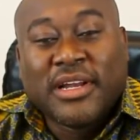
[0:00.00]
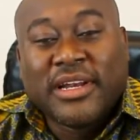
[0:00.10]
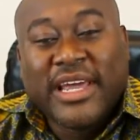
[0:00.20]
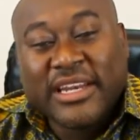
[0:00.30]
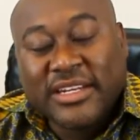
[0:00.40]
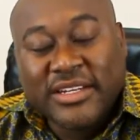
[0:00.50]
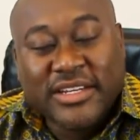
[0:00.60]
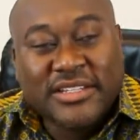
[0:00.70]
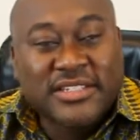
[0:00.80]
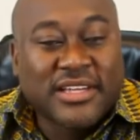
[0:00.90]
learning
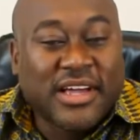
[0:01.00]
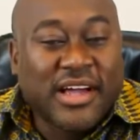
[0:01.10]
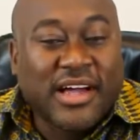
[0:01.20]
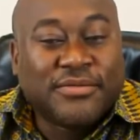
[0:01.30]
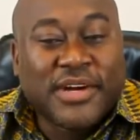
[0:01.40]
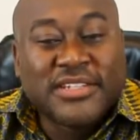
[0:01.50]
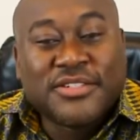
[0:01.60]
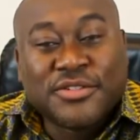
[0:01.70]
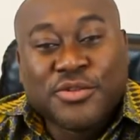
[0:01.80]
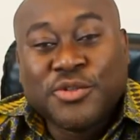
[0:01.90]
these uh, advanced
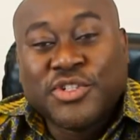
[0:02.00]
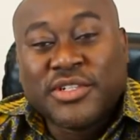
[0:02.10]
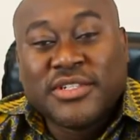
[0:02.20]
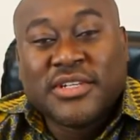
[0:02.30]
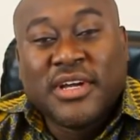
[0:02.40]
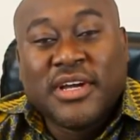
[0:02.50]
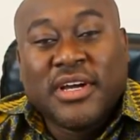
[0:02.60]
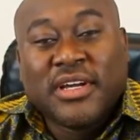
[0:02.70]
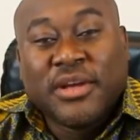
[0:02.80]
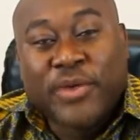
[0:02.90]
institutions,
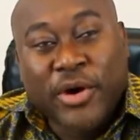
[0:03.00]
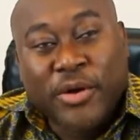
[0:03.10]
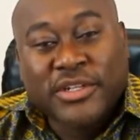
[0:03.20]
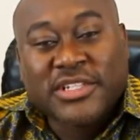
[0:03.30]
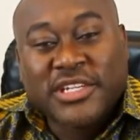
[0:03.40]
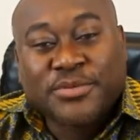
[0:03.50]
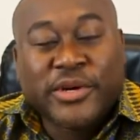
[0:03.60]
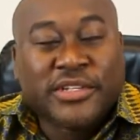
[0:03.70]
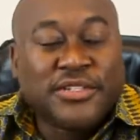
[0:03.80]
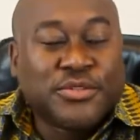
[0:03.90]
they bring all these
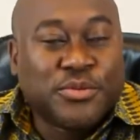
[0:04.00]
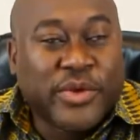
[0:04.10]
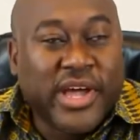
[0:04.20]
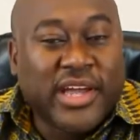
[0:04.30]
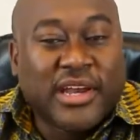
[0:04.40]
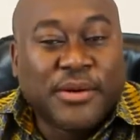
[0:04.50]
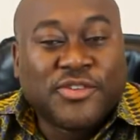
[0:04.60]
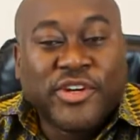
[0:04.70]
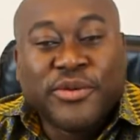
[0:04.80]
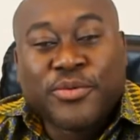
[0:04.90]
experiences to bear in our
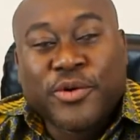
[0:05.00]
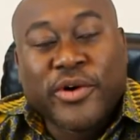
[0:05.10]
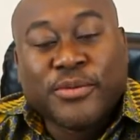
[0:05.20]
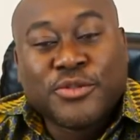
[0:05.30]
training program.